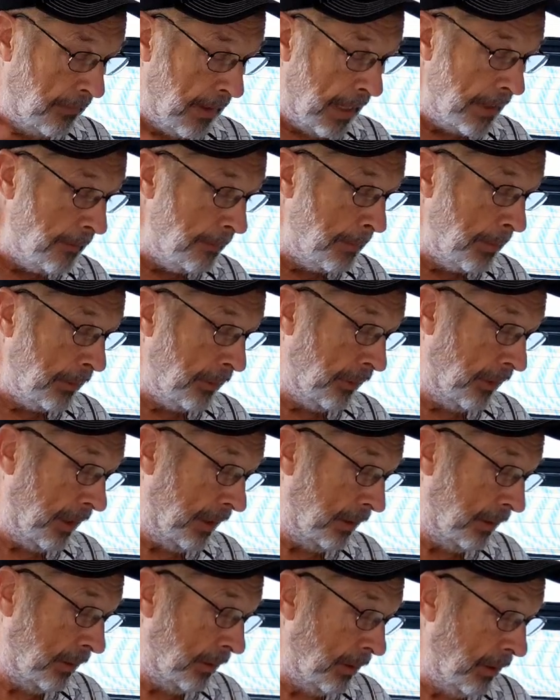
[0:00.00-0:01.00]

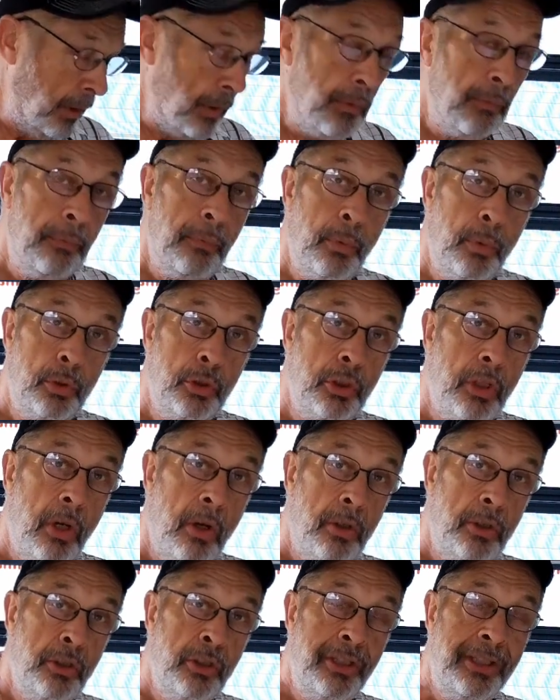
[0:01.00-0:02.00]
5% for
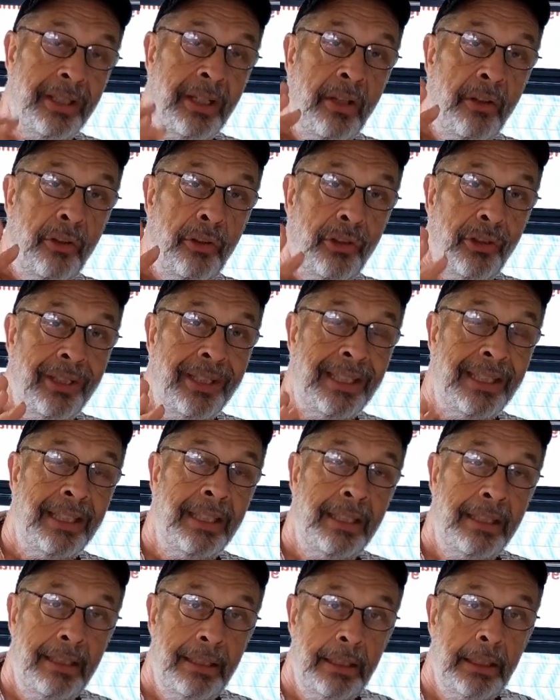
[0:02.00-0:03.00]
charging
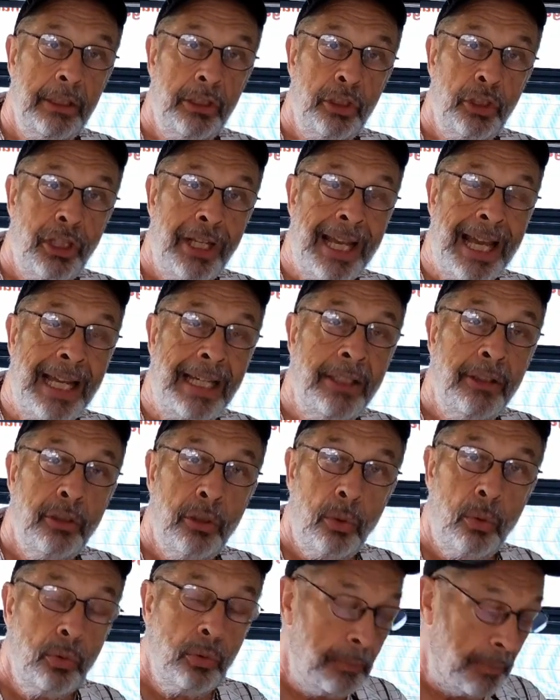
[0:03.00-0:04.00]
3 DJI
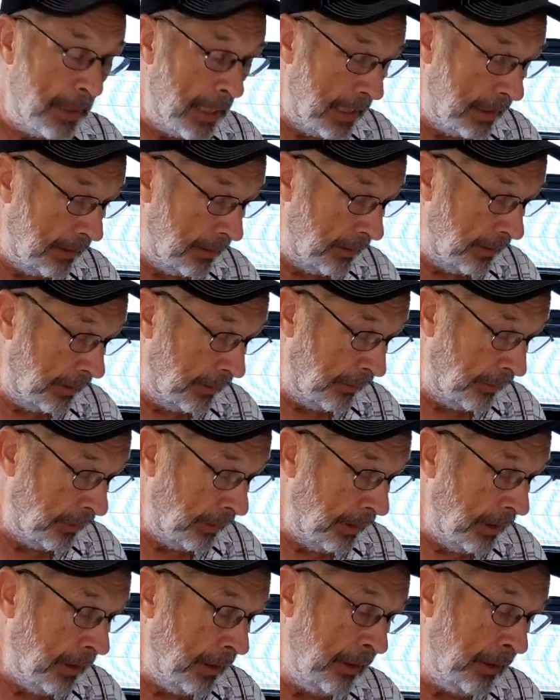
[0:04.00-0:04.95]
drone batteries.